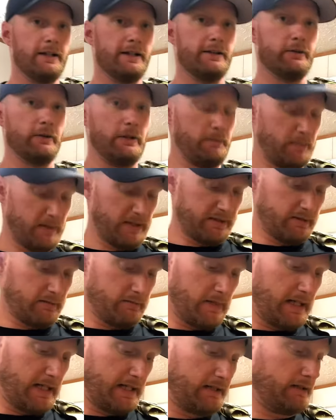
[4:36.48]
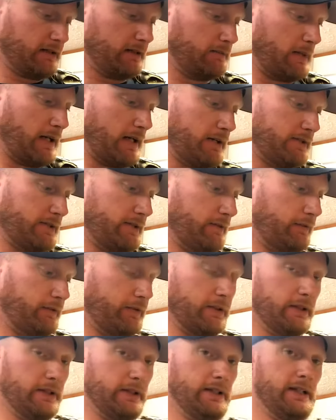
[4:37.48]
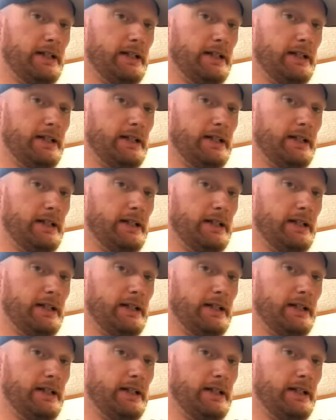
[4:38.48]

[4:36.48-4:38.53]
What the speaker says: pistol mag pouch up front,